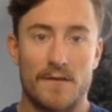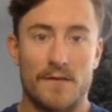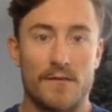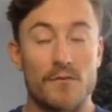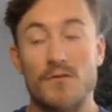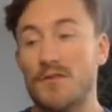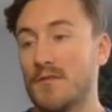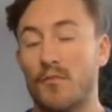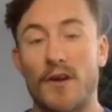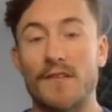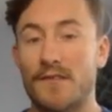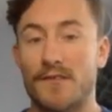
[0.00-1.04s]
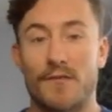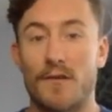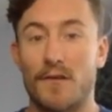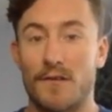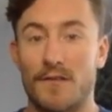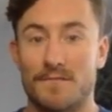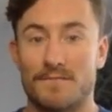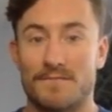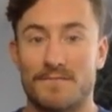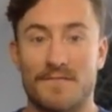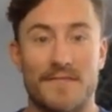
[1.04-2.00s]
So just embrace the struggle.
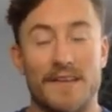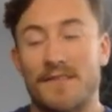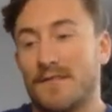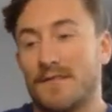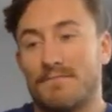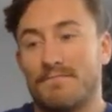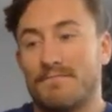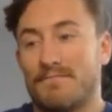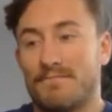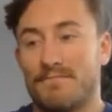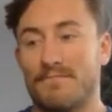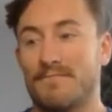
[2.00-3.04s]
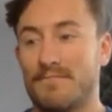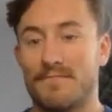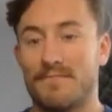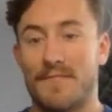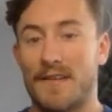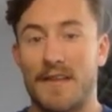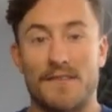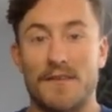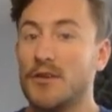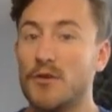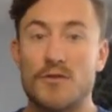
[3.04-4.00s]
That's a
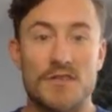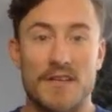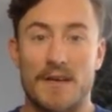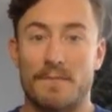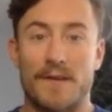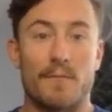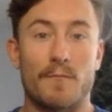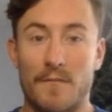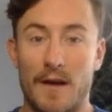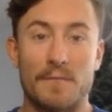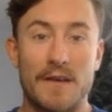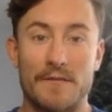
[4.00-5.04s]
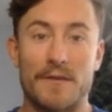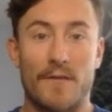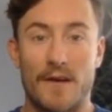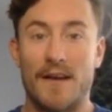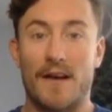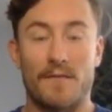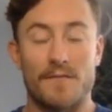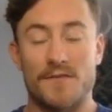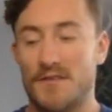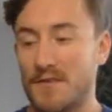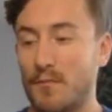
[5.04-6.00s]
huge tip that I'm giving you right now.
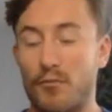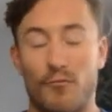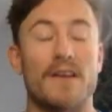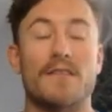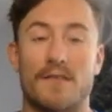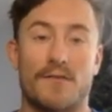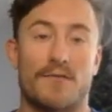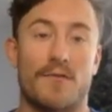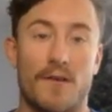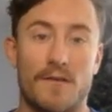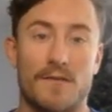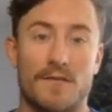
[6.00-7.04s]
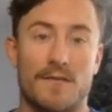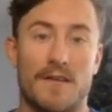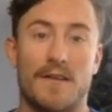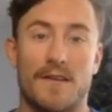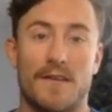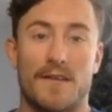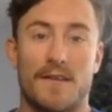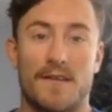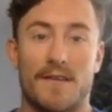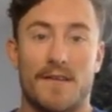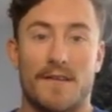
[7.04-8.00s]
Just embrace the struggle.
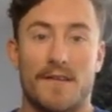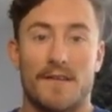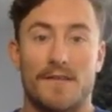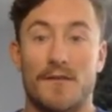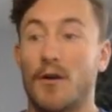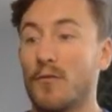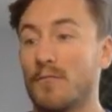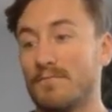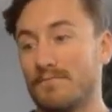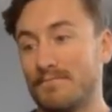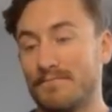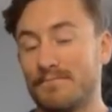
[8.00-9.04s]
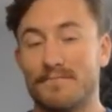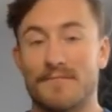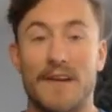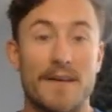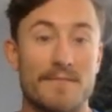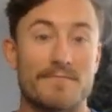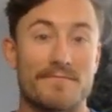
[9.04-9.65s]
So yeah,